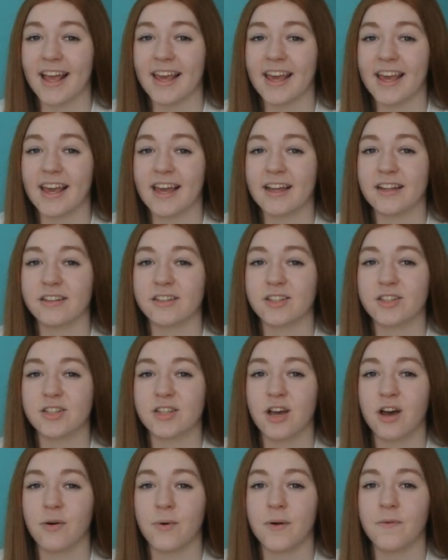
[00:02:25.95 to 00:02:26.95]
And
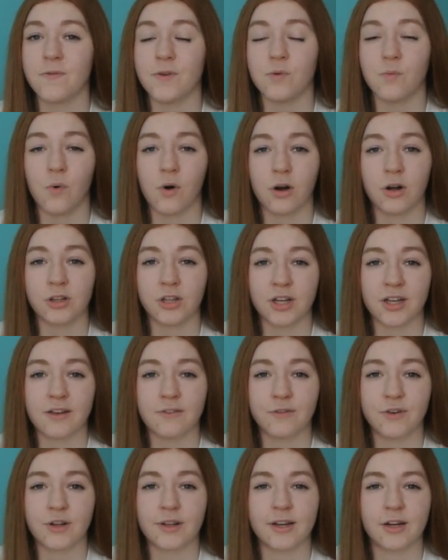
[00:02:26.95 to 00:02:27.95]
so if you are
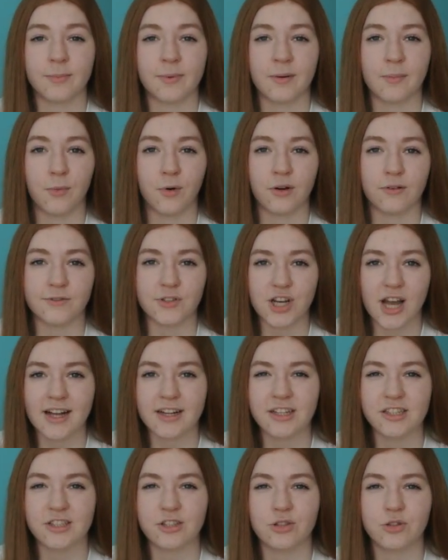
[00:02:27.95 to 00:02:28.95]
looking for a little bit more of
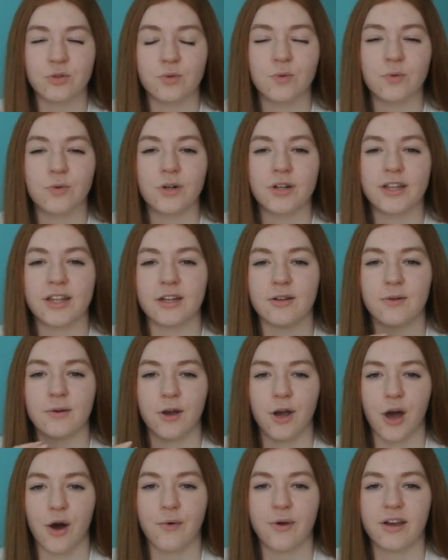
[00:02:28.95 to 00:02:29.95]
challenge in school, then you
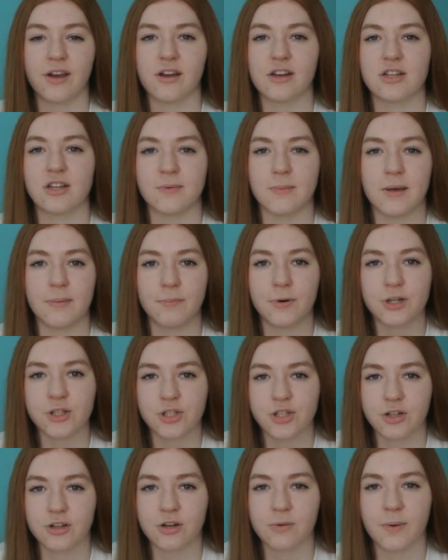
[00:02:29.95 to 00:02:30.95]
can go here and you can be
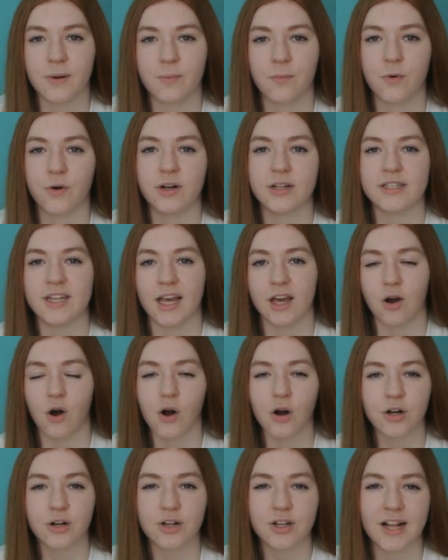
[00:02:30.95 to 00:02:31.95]
pushed a little bit more and take
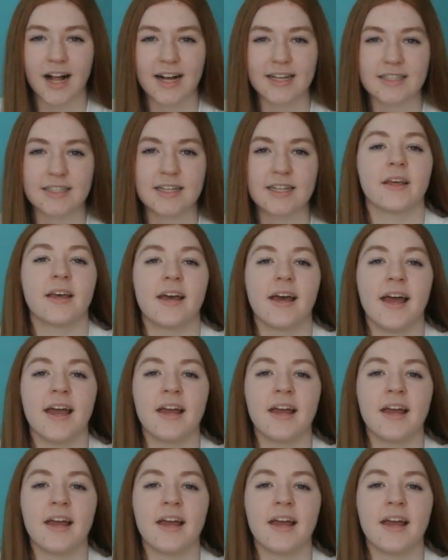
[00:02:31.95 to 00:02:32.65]
harder classes.